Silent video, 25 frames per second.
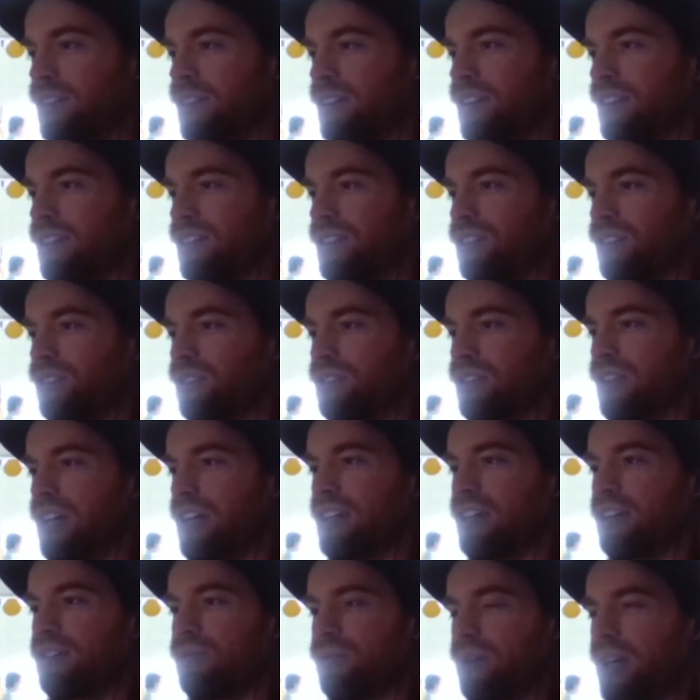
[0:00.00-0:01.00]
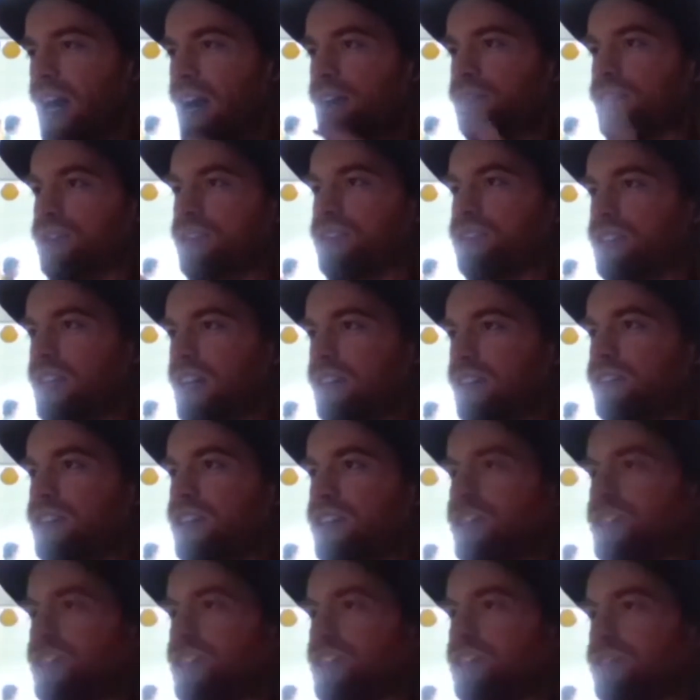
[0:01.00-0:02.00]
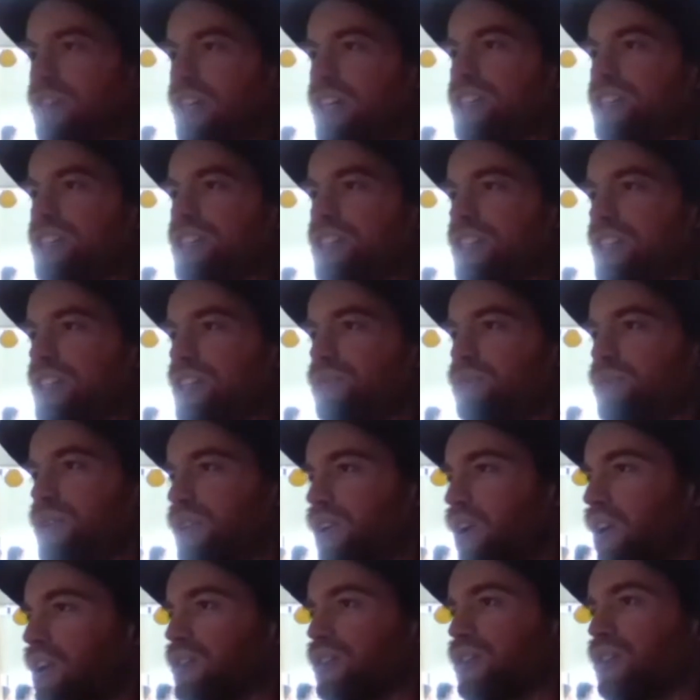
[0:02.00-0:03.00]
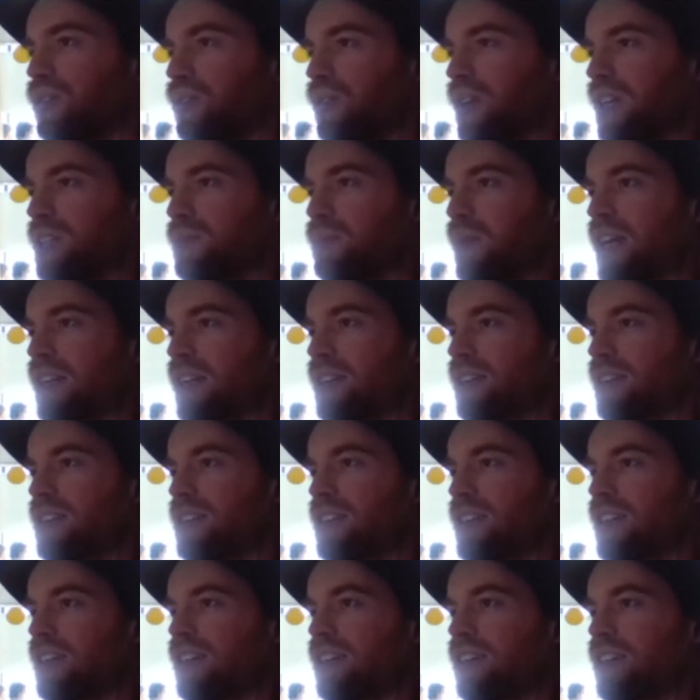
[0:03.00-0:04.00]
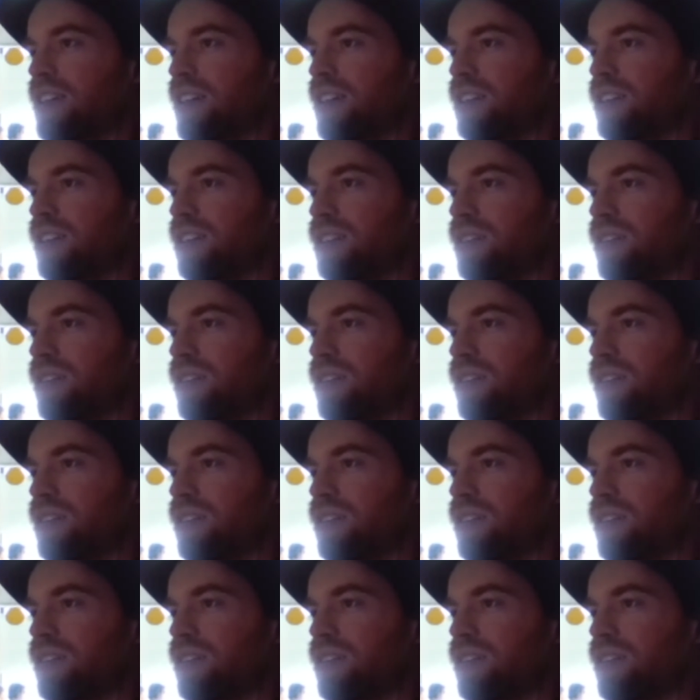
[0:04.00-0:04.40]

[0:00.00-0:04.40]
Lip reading: So, like, if we have a good definition of agency, we'd also expect to see